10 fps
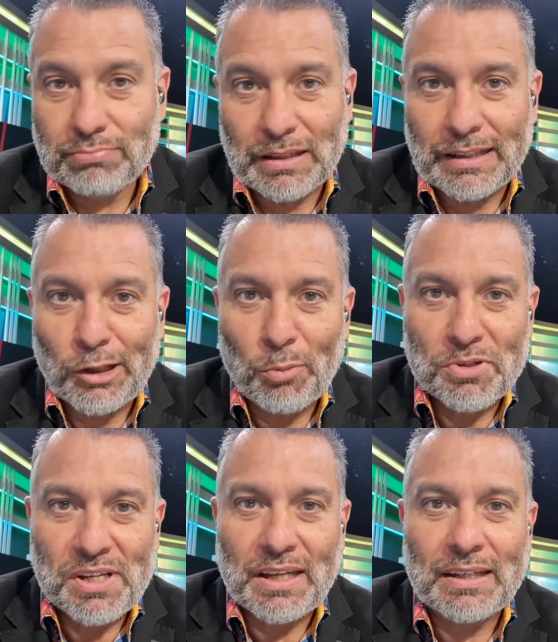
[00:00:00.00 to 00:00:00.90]
in the club
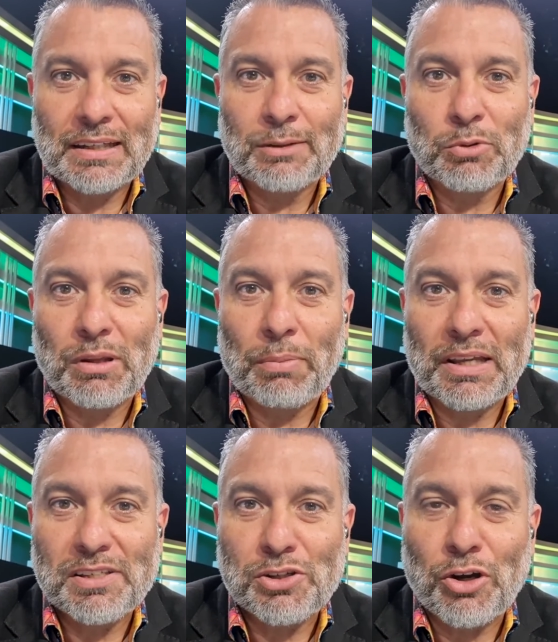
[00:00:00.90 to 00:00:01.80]
is in and with the
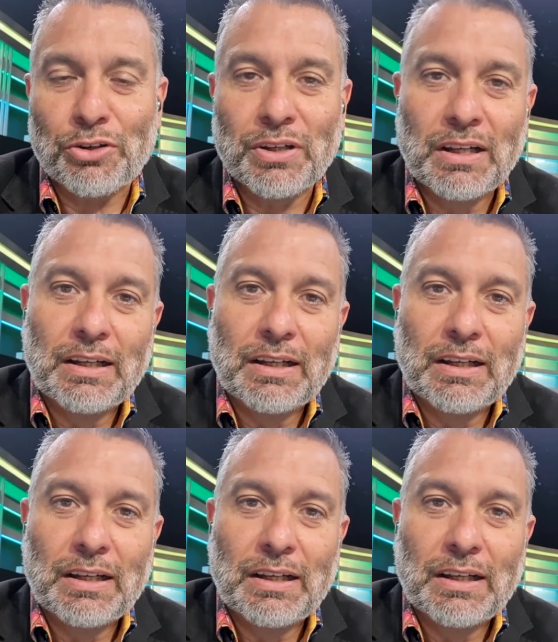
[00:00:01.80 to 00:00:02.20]
players he's got.